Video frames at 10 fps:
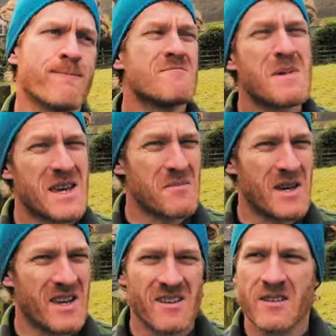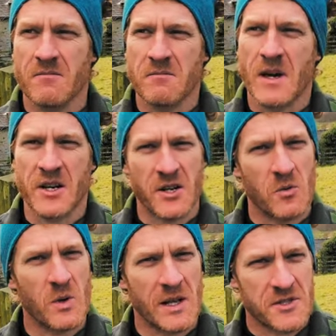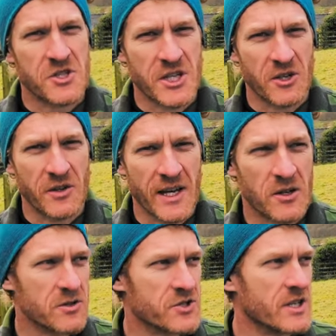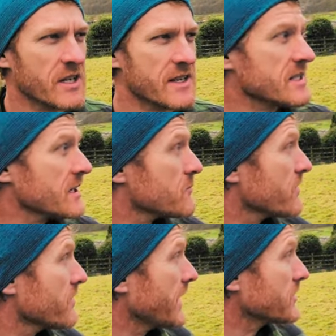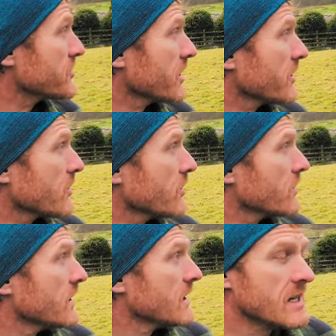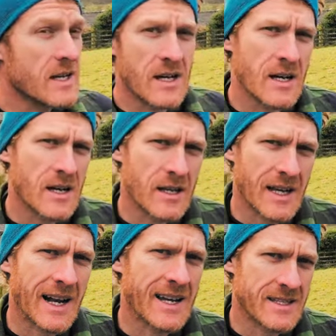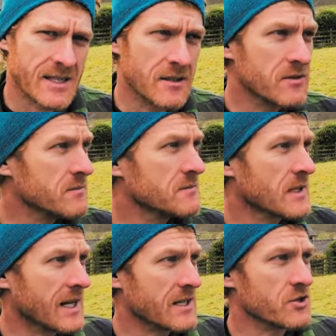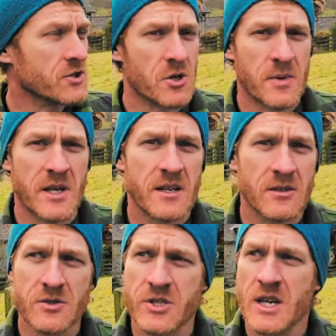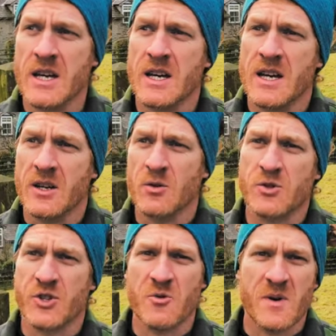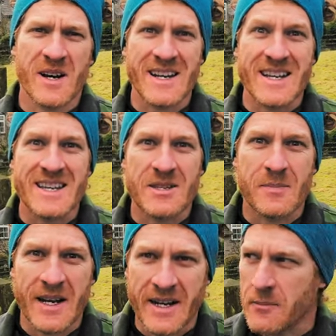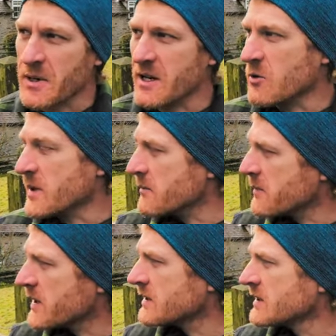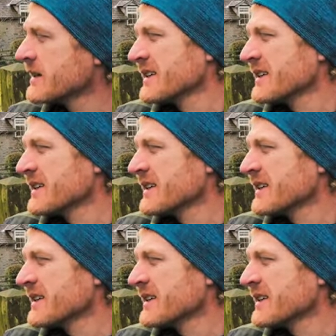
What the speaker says: Maybe. I don't know, we'll have to see on that because there's a number of factors going on. The clag's on the top of the hills, and also my knees playing up a little bit, but